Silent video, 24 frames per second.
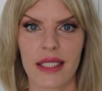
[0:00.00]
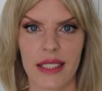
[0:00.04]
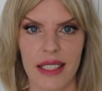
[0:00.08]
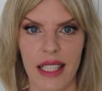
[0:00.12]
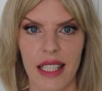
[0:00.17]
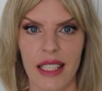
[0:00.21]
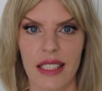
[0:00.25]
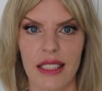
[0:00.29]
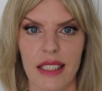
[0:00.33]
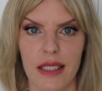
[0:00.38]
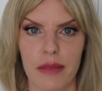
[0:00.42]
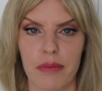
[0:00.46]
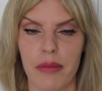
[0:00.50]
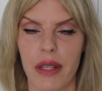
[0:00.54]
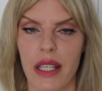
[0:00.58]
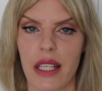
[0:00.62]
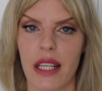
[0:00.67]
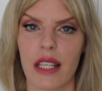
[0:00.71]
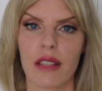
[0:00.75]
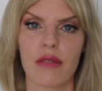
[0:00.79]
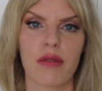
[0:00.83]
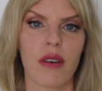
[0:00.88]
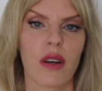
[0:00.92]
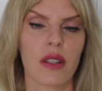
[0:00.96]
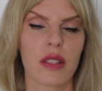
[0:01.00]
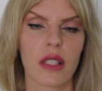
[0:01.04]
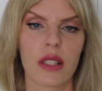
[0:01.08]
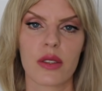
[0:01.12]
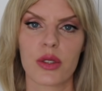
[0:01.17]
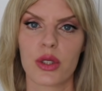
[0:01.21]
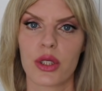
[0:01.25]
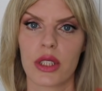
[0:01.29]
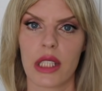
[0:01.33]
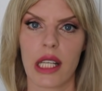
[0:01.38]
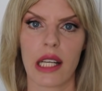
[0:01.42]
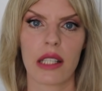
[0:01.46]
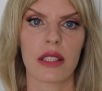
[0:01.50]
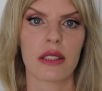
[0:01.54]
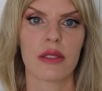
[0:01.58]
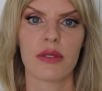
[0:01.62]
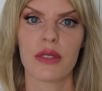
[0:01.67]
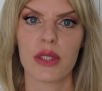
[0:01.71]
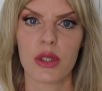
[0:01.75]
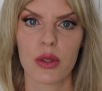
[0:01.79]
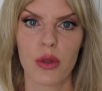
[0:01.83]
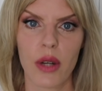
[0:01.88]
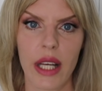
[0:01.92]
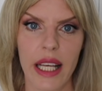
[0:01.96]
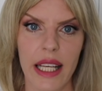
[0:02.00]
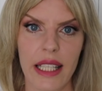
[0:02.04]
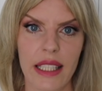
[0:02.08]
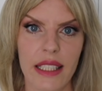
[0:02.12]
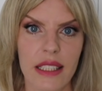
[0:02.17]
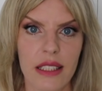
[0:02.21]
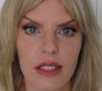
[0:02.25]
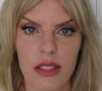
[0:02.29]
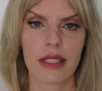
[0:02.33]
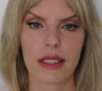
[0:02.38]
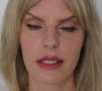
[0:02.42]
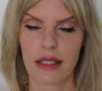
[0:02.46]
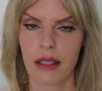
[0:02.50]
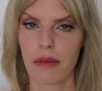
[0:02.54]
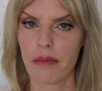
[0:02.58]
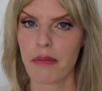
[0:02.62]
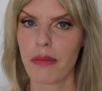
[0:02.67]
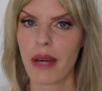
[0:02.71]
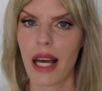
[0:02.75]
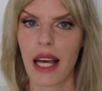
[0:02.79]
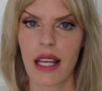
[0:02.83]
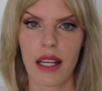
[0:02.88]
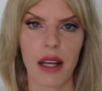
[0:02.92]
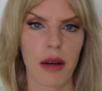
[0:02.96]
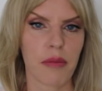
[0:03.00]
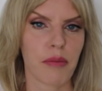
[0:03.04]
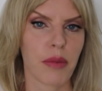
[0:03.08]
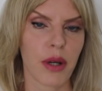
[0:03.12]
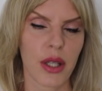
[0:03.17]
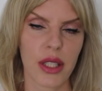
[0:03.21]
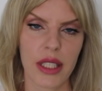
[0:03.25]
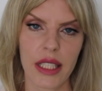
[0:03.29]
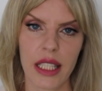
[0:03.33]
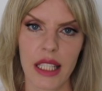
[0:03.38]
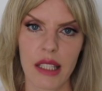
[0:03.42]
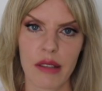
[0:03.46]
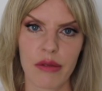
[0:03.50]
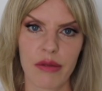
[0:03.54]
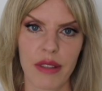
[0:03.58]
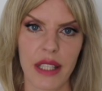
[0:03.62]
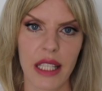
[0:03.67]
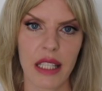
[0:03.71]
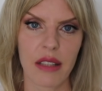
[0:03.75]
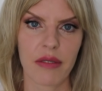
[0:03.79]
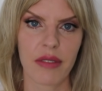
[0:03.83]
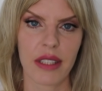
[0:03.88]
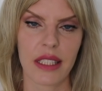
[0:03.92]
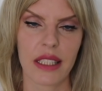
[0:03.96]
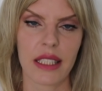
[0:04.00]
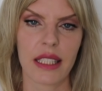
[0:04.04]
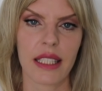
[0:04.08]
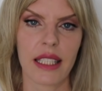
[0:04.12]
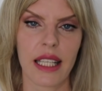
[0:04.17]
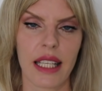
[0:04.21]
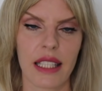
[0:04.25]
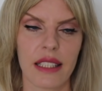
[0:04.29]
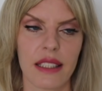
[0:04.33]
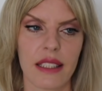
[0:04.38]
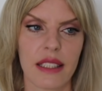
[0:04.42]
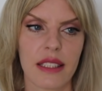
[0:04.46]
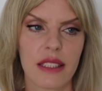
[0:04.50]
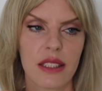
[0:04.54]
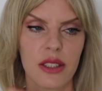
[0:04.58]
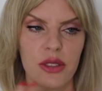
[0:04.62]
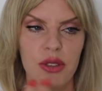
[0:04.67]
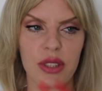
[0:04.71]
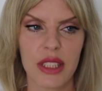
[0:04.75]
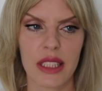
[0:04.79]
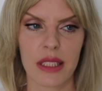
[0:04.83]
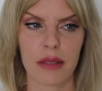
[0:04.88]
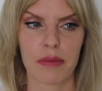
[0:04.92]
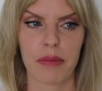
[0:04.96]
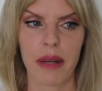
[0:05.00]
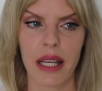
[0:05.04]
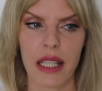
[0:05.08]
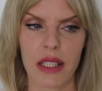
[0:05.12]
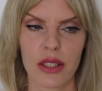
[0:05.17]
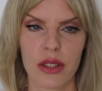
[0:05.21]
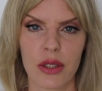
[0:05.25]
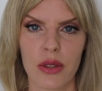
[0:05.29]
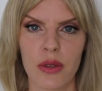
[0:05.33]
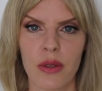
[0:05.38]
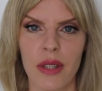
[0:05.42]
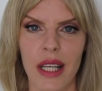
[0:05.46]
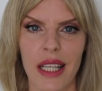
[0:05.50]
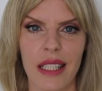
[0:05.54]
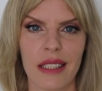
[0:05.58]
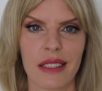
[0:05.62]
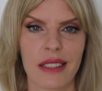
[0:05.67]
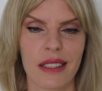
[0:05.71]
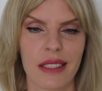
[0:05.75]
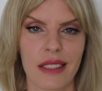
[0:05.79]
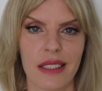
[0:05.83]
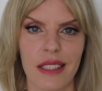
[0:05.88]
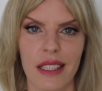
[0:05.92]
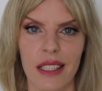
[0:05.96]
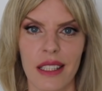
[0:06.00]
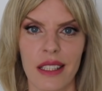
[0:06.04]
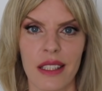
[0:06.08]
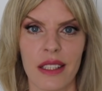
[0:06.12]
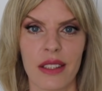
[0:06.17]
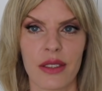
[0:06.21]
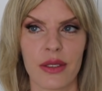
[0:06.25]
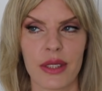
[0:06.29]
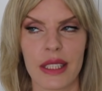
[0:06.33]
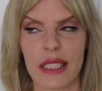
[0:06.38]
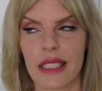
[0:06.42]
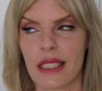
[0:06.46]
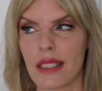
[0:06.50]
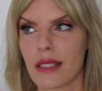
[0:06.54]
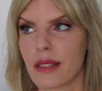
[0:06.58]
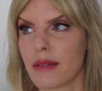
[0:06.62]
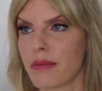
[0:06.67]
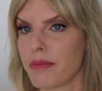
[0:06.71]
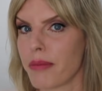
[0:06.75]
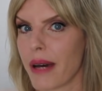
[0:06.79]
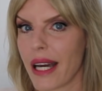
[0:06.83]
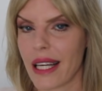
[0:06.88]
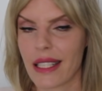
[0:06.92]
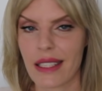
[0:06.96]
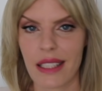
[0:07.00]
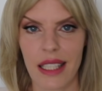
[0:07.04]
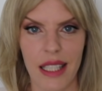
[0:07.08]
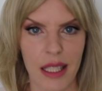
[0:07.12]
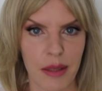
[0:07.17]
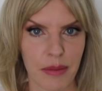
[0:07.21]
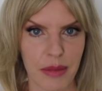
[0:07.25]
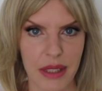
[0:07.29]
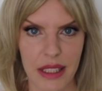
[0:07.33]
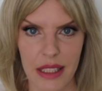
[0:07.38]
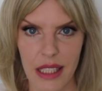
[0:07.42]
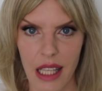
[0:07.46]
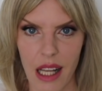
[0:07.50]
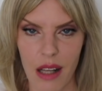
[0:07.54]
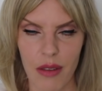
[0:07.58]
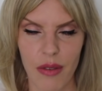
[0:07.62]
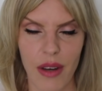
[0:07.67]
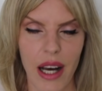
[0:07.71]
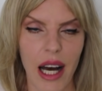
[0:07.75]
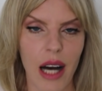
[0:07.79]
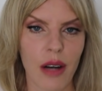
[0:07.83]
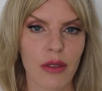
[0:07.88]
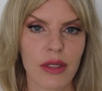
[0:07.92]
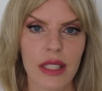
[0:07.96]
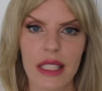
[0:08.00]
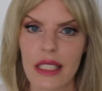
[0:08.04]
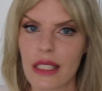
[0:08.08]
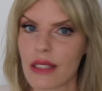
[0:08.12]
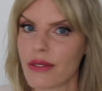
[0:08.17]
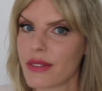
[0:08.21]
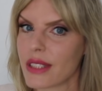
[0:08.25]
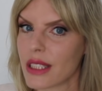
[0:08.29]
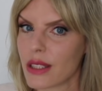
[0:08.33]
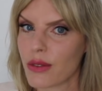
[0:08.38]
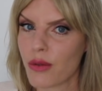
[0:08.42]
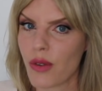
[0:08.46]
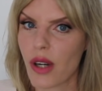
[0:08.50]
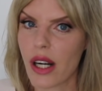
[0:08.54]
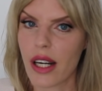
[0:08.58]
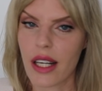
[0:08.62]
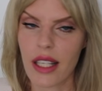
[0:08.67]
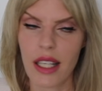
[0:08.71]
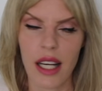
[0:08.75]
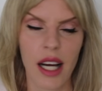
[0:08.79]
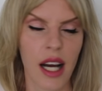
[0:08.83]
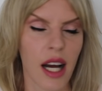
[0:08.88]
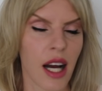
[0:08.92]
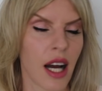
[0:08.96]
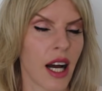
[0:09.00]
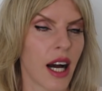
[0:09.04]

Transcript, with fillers: sense, but I thought I'll share it with you ladies. Some men apparently think that he can disrespect you and still respect himself. How does this work?